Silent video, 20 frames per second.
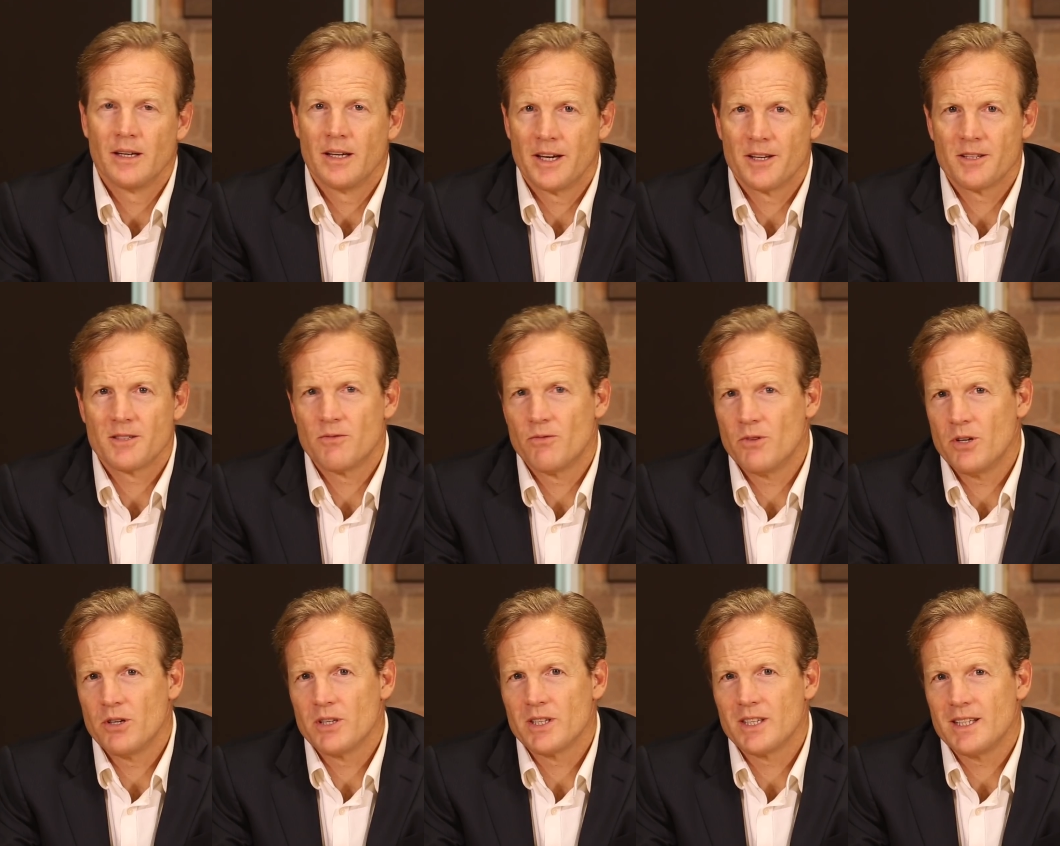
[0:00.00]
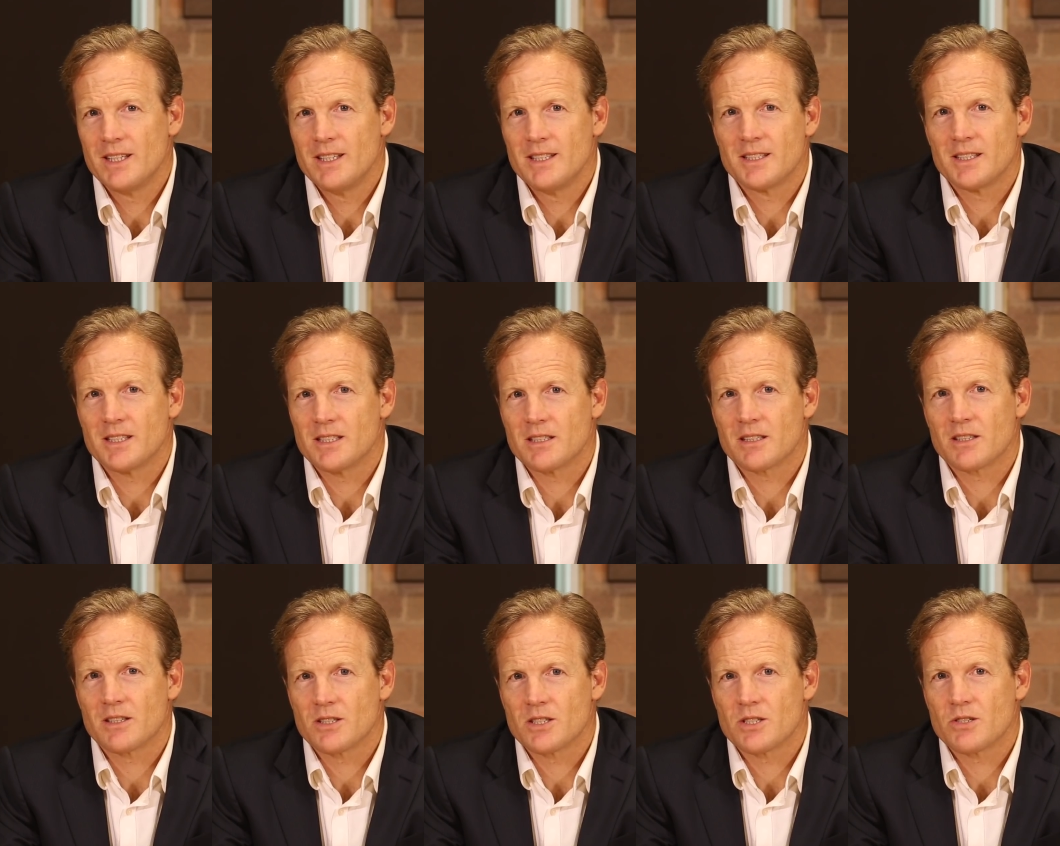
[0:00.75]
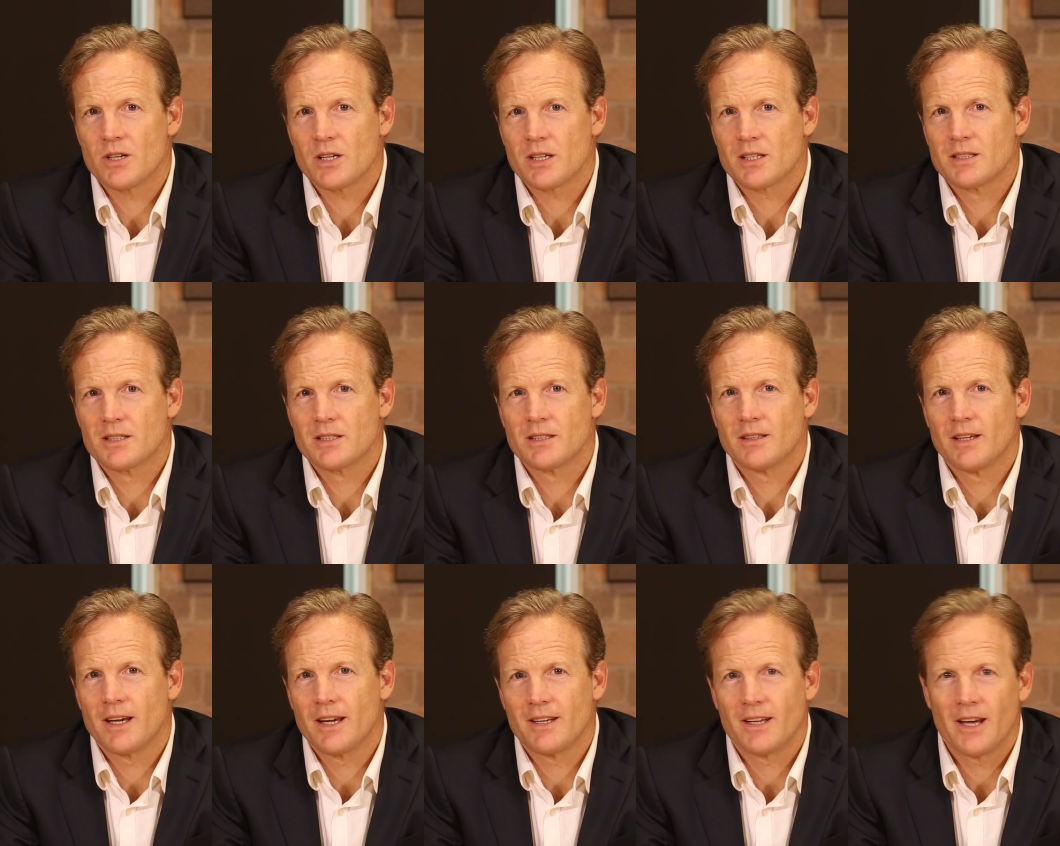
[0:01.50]
And it's very easy to construct
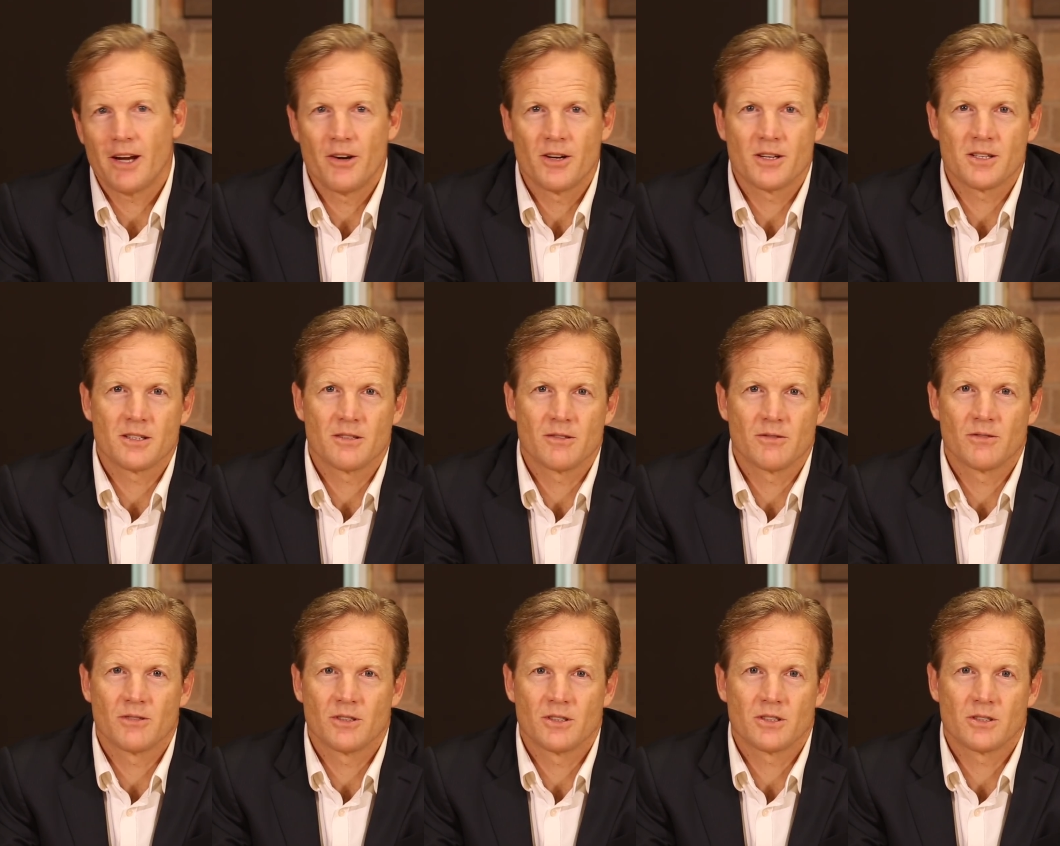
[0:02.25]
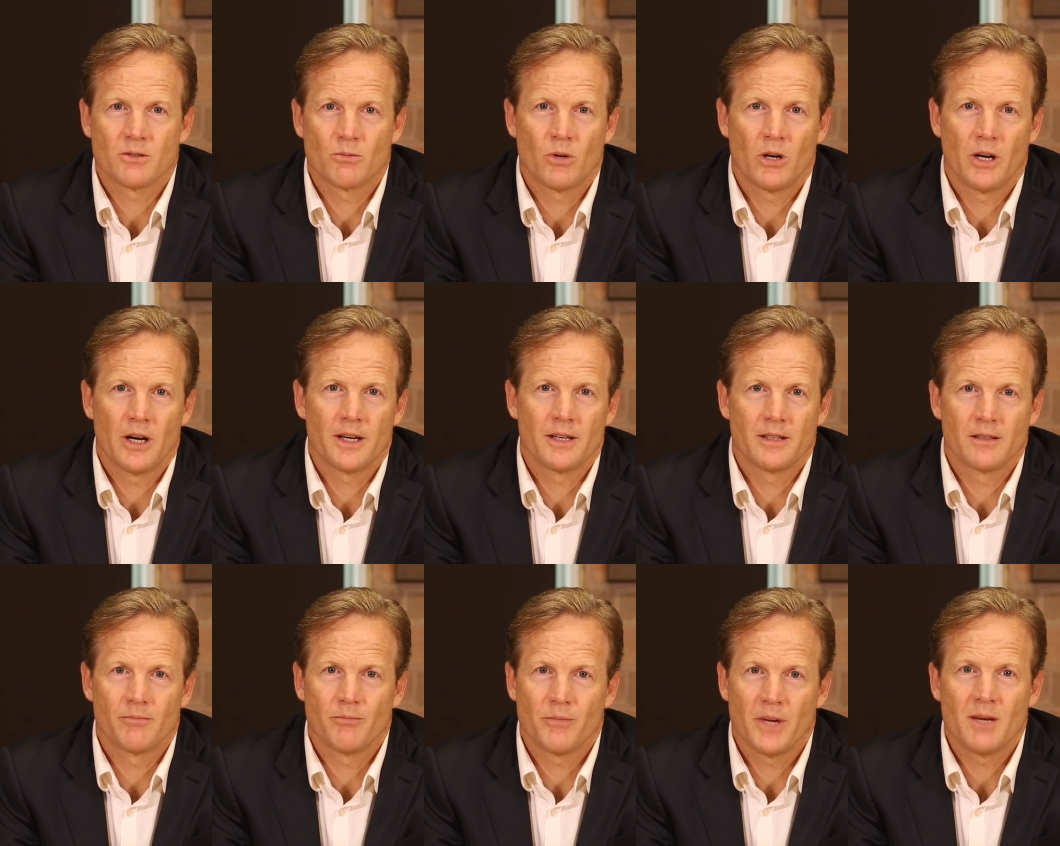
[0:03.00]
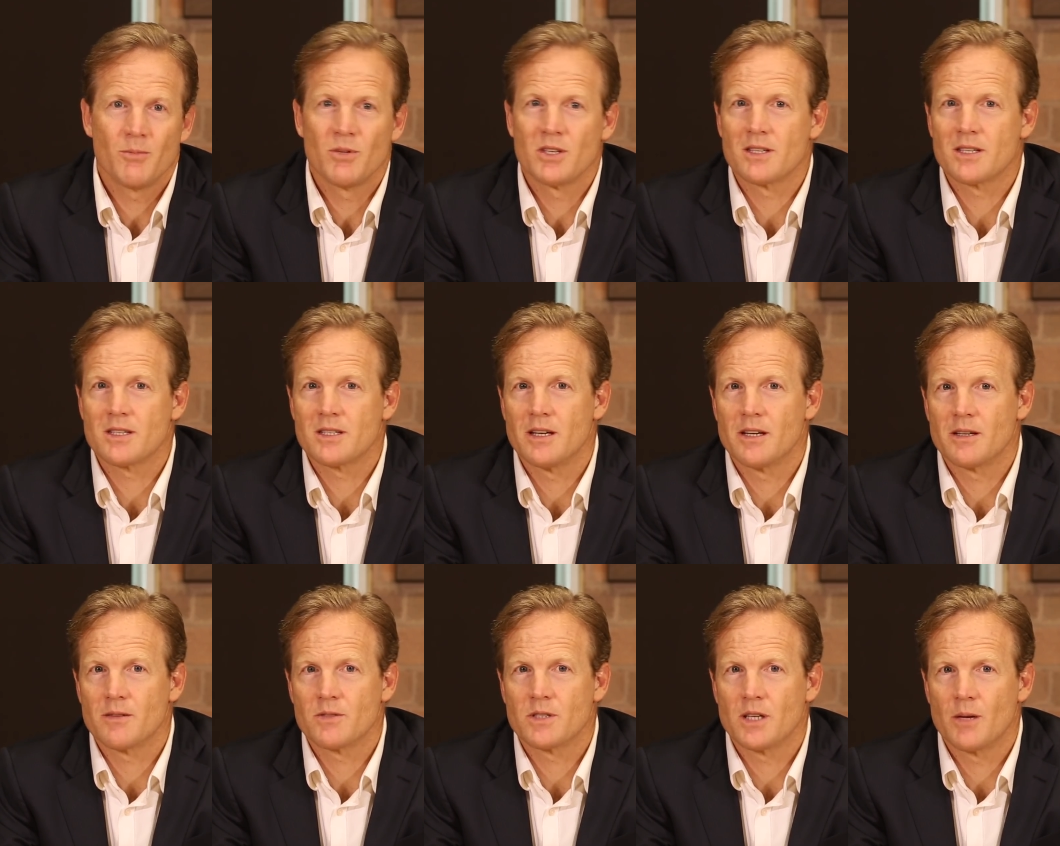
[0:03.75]
a narrative as to why it may be the
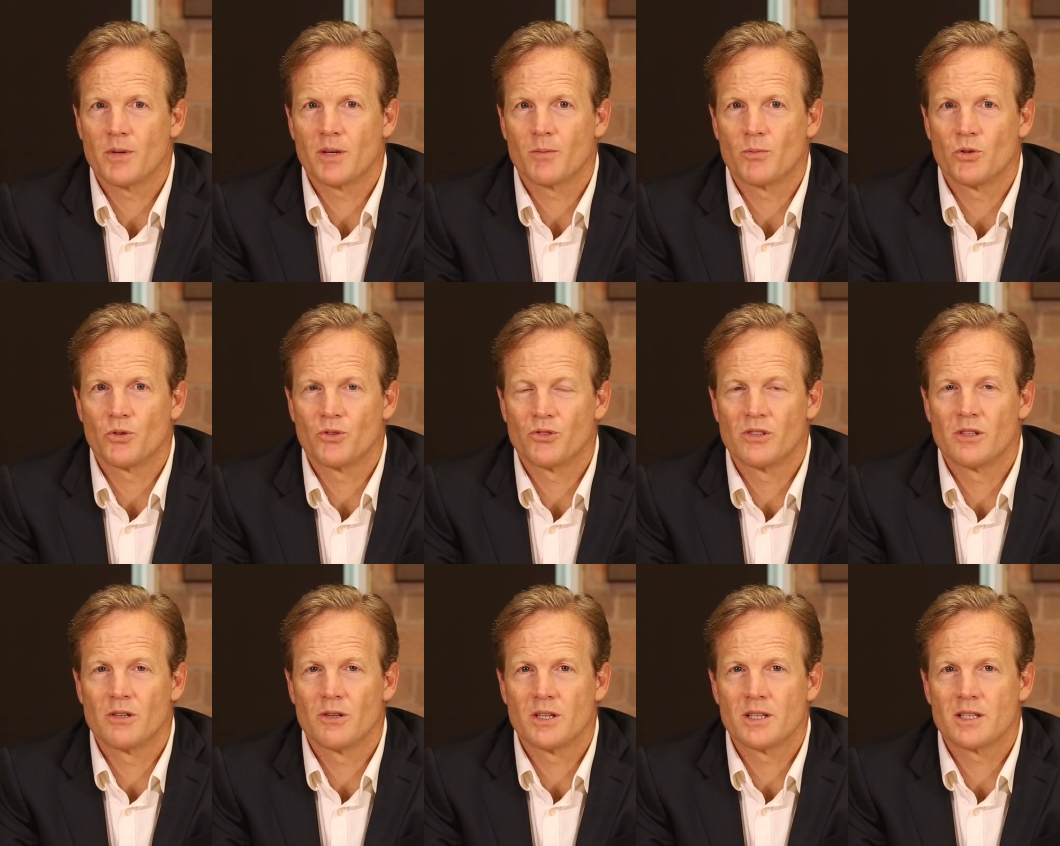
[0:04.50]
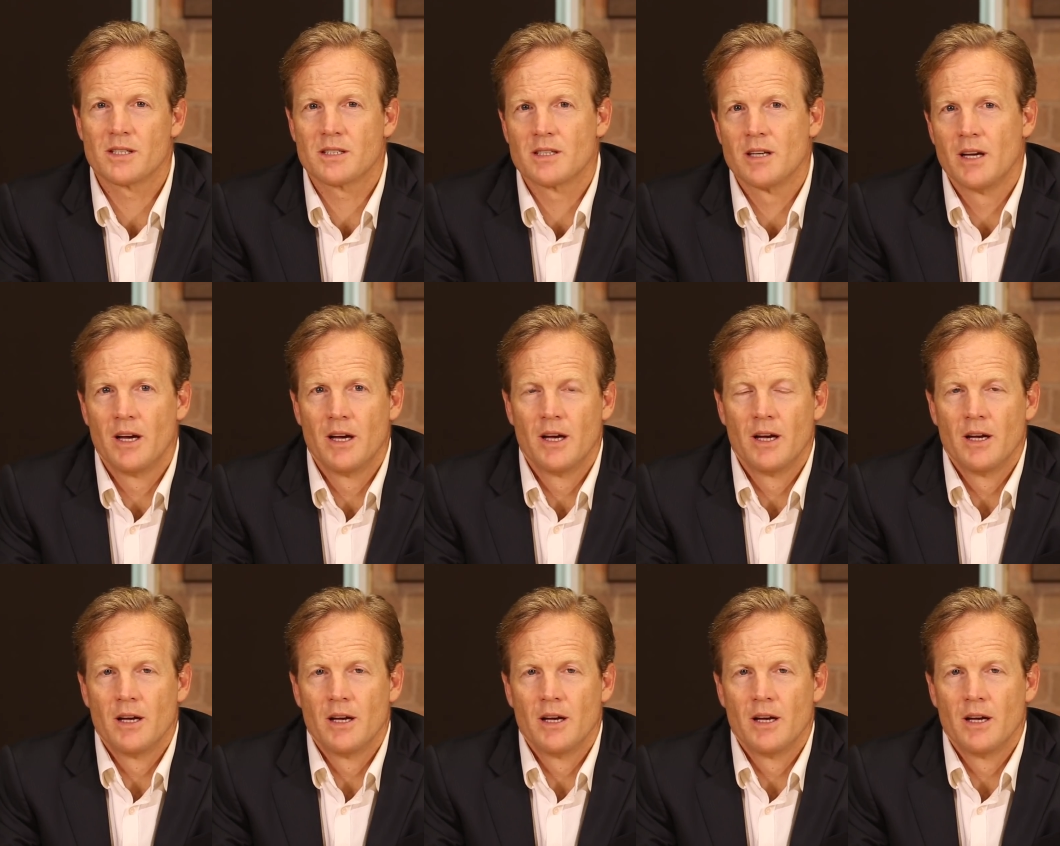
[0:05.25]
start of something more serious.